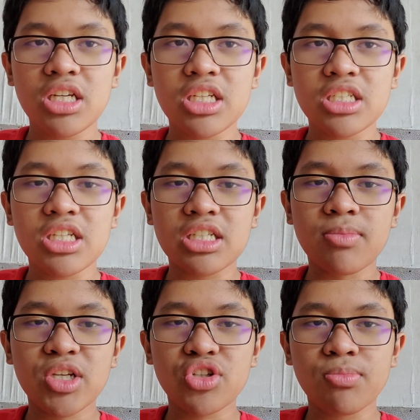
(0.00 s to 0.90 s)
it is a
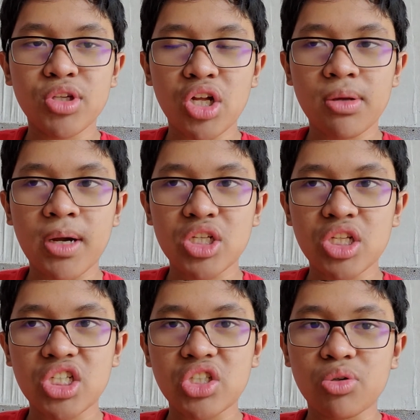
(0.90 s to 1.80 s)
dimension beyond imagination,